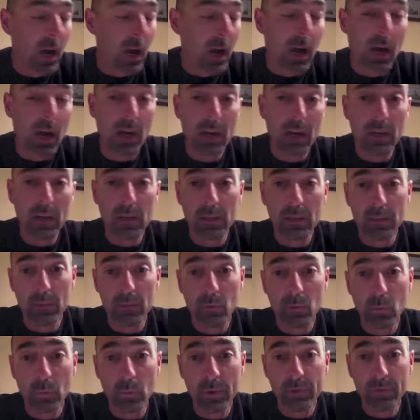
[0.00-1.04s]
Uh,
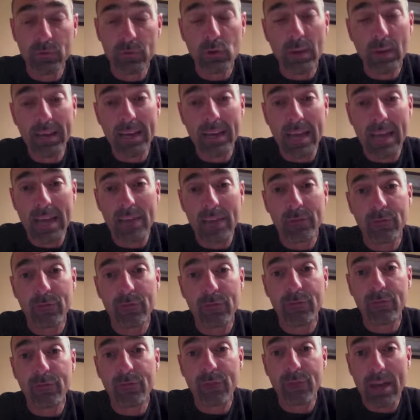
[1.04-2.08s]
we've created a
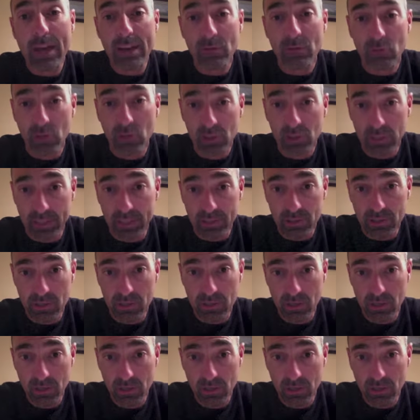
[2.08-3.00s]
federalist